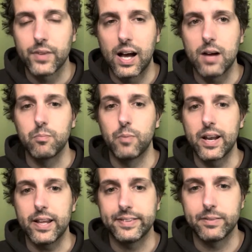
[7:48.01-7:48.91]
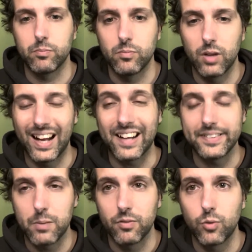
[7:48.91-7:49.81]
um, but it's, like I
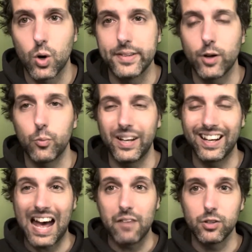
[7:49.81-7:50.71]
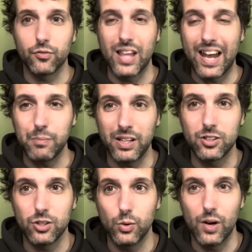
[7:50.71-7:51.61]
said before, it's opening an avenue for the enemy
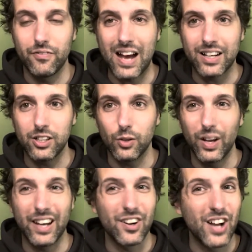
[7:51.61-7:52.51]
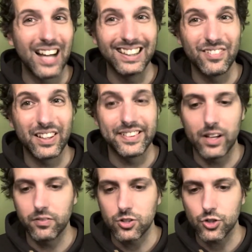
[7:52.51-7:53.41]
to affect you, and you're not living in
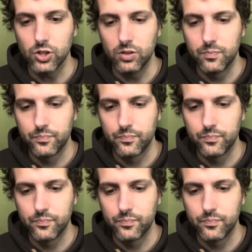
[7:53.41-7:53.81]
self-control.